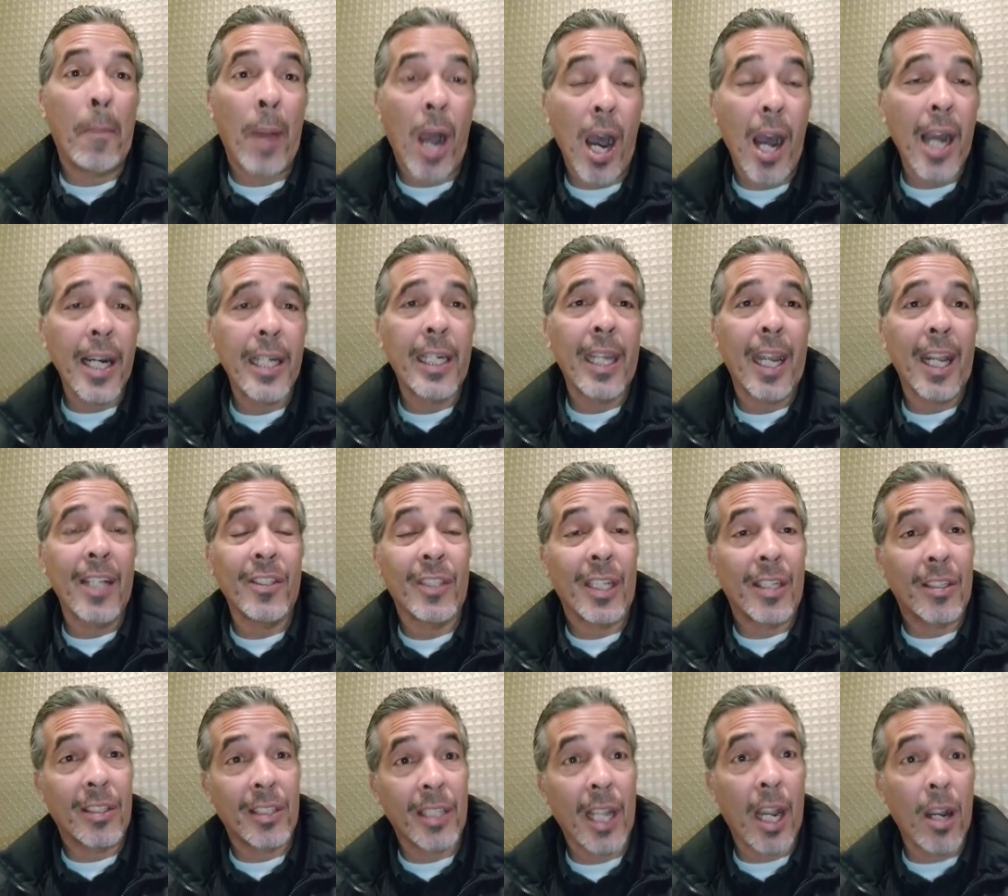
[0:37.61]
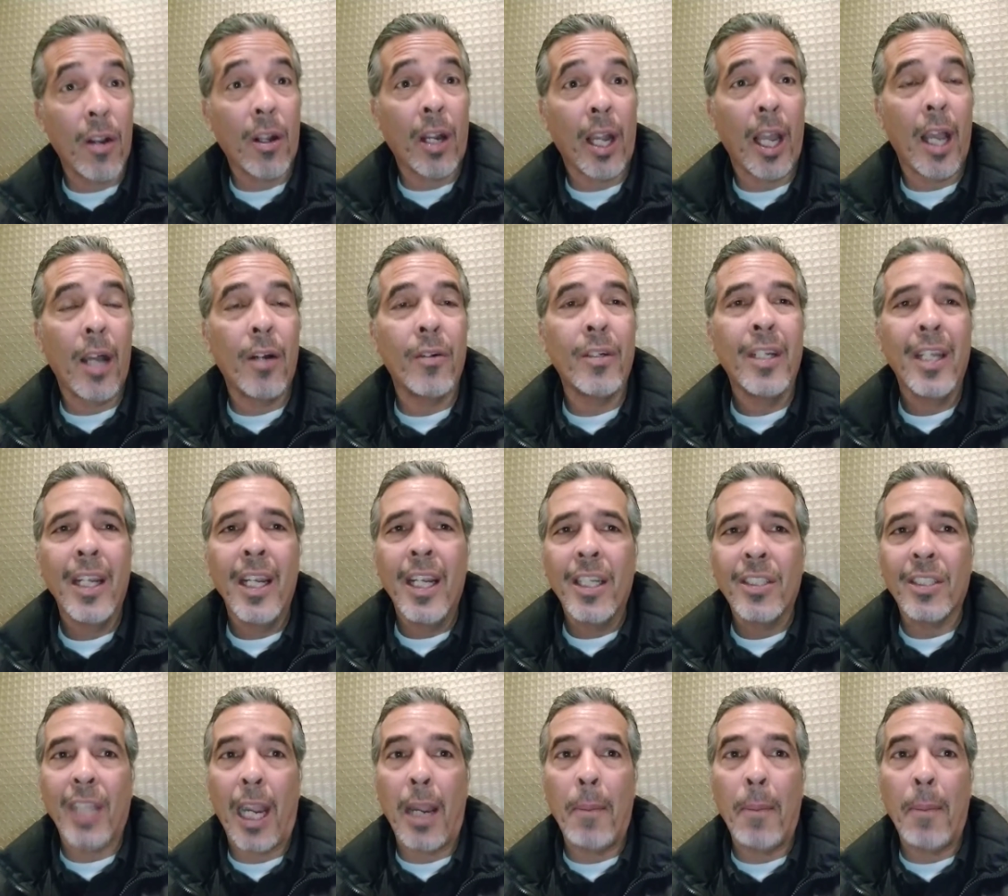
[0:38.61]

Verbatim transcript: podcast at SoundCloud,